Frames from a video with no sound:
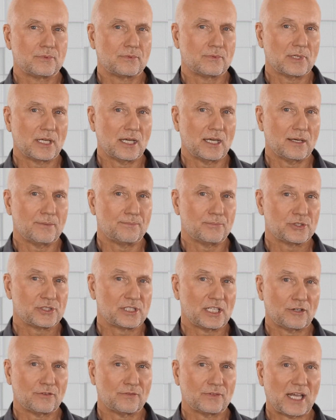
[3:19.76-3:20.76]

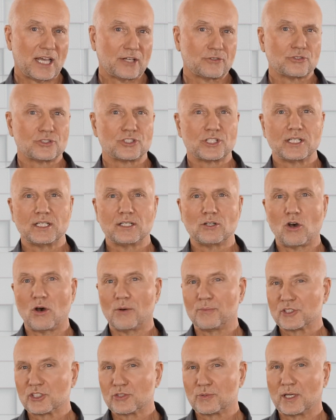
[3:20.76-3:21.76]
of nitrogen,
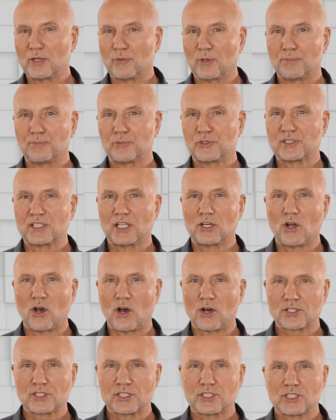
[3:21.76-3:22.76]
almost 21%
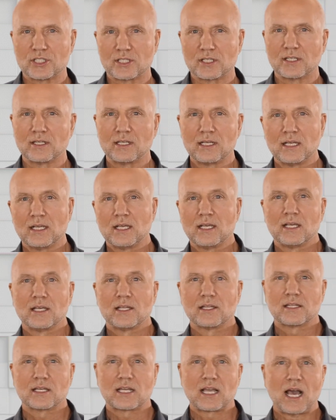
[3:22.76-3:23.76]
oxygen,
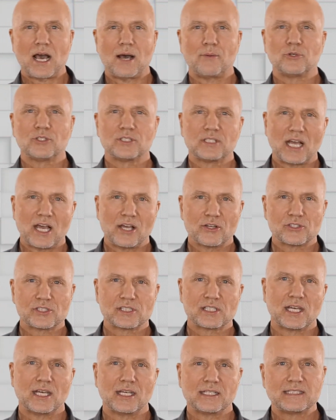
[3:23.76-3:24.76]
the carbon
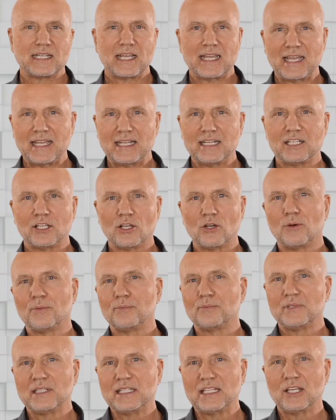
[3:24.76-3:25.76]
dioxide,
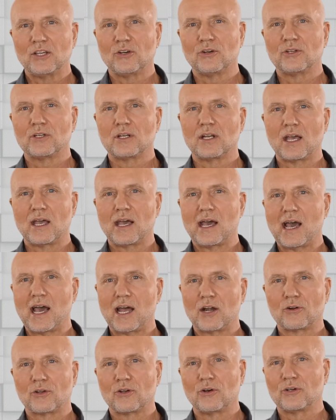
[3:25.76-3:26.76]
helium, neon,
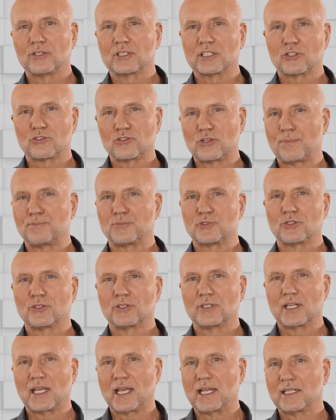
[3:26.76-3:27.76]
argon,
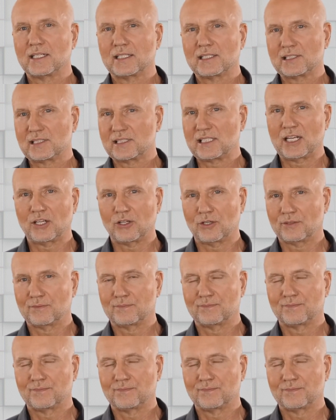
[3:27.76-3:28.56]
krypton, and xenon.